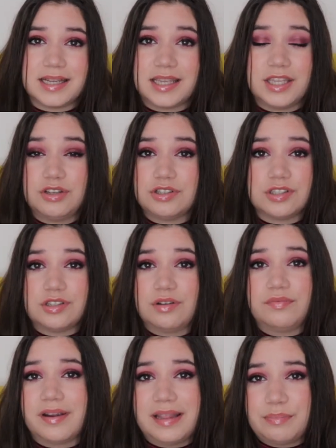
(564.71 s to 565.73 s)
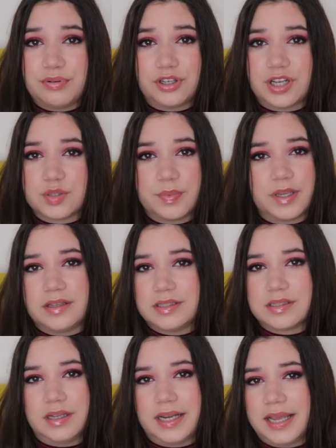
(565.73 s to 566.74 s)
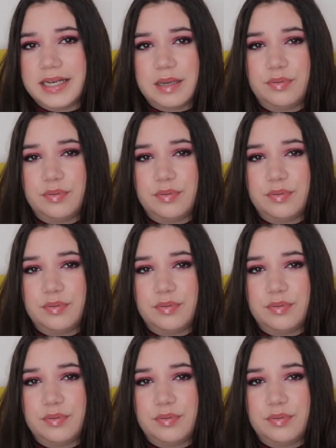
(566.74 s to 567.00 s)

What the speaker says: you just don't wear lip products because it's gonna end